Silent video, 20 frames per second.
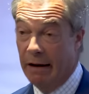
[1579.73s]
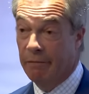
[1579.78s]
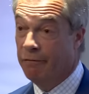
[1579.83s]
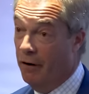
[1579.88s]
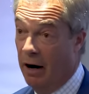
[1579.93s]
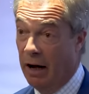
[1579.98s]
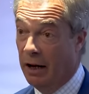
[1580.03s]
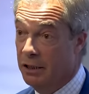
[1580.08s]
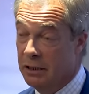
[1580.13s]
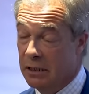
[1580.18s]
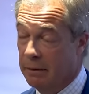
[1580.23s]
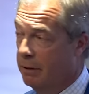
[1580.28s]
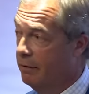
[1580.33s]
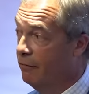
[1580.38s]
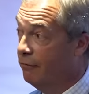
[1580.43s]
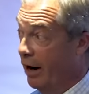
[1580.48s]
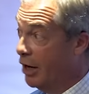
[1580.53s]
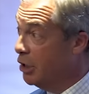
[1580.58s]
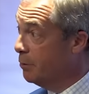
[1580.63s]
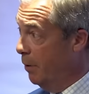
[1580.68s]
and France. I
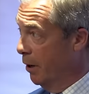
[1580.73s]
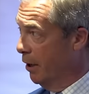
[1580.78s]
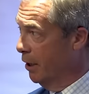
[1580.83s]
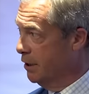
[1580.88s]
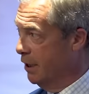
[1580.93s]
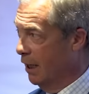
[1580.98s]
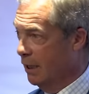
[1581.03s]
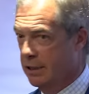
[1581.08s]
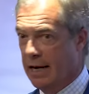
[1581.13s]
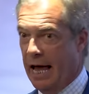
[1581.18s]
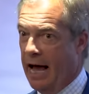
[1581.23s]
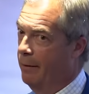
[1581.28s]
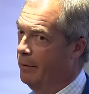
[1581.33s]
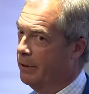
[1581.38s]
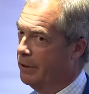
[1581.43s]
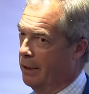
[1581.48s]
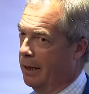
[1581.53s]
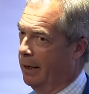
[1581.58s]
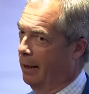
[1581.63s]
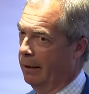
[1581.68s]
mean, French politics now
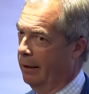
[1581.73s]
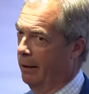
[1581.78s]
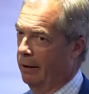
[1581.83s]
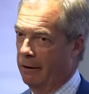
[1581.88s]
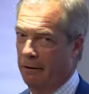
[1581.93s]
is in a